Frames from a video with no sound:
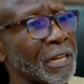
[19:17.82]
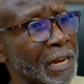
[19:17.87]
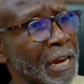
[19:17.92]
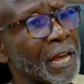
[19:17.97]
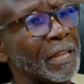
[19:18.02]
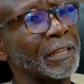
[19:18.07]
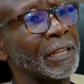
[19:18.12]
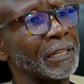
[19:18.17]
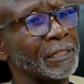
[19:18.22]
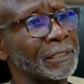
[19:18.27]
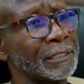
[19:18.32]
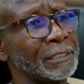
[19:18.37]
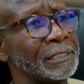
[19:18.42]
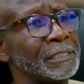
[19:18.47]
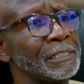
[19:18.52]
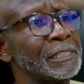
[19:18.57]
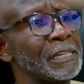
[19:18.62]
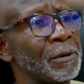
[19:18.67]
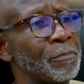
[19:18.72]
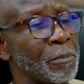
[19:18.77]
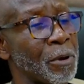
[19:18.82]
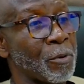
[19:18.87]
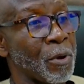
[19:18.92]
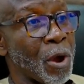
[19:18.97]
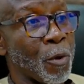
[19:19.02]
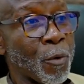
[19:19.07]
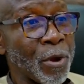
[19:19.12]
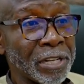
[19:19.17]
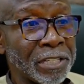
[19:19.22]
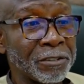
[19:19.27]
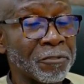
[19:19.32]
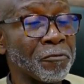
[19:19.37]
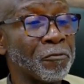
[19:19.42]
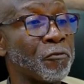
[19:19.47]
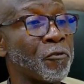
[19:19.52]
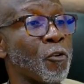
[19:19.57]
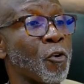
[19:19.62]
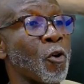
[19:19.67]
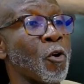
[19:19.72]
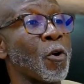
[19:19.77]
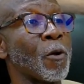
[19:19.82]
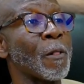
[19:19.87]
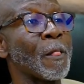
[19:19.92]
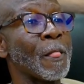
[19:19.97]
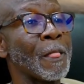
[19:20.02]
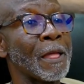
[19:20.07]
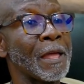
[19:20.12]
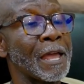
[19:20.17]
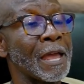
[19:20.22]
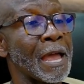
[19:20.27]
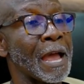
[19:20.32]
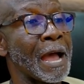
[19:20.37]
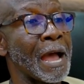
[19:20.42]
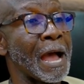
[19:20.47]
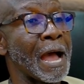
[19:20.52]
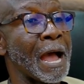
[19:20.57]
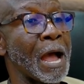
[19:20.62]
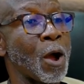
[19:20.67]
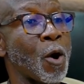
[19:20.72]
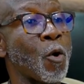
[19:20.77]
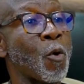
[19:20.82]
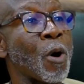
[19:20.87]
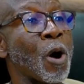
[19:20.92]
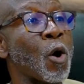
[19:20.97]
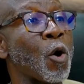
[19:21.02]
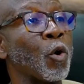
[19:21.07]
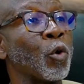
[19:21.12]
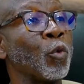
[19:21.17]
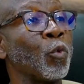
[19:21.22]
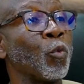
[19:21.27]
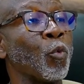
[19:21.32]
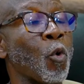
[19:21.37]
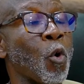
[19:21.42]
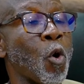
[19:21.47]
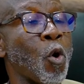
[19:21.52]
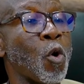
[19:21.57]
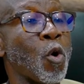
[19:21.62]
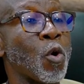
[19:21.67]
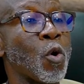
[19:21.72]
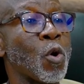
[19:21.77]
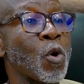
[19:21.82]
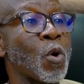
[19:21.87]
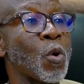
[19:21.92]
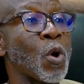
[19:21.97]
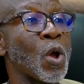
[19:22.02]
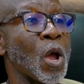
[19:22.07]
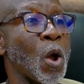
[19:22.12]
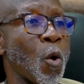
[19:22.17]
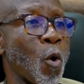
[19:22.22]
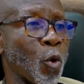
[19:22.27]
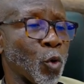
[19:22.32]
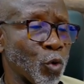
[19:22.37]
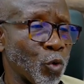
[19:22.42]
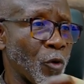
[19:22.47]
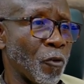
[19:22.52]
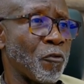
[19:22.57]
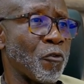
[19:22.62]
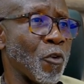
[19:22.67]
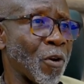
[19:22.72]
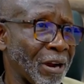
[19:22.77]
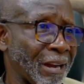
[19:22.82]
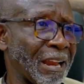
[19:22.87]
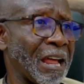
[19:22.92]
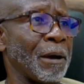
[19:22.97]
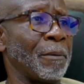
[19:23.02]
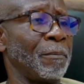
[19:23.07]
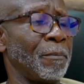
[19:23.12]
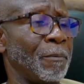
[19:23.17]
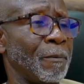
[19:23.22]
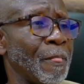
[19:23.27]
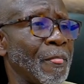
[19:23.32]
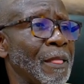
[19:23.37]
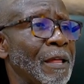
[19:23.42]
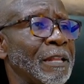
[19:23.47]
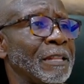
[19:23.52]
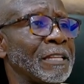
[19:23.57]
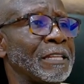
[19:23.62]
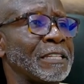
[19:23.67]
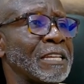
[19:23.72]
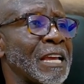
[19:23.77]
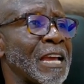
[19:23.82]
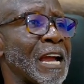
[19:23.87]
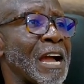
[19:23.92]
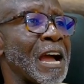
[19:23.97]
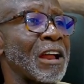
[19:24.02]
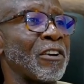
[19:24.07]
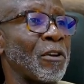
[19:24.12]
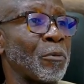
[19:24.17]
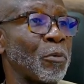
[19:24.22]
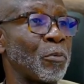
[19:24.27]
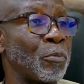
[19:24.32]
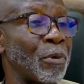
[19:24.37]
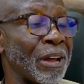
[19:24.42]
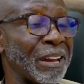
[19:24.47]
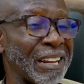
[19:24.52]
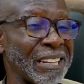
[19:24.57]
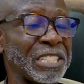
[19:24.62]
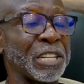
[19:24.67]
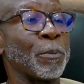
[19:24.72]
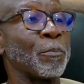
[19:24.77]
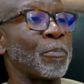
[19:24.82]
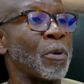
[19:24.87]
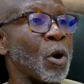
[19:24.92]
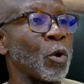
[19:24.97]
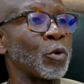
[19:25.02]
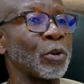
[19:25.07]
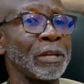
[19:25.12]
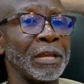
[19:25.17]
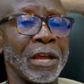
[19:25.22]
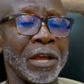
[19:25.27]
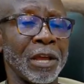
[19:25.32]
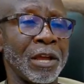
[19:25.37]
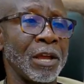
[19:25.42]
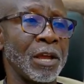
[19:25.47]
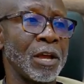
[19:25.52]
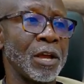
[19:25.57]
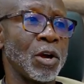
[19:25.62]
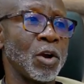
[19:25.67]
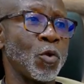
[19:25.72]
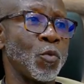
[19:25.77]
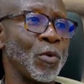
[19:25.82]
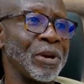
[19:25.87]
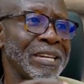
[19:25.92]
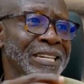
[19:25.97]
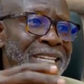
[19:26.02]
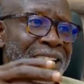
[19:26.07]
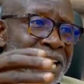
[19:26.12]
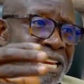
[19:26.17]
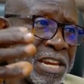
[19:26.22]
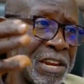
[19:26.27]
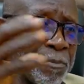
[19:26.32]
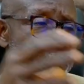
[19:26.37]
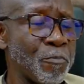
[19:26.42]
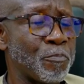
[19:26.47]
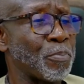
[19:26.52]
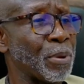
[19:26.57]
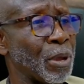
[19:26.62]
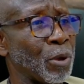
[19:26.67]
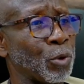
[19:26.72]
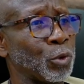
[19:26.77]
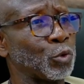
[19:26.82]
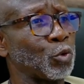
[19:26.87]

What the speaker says: and others. But we are waiting for on war on door for club. She said, I know Brian, I champ on there with the name pain or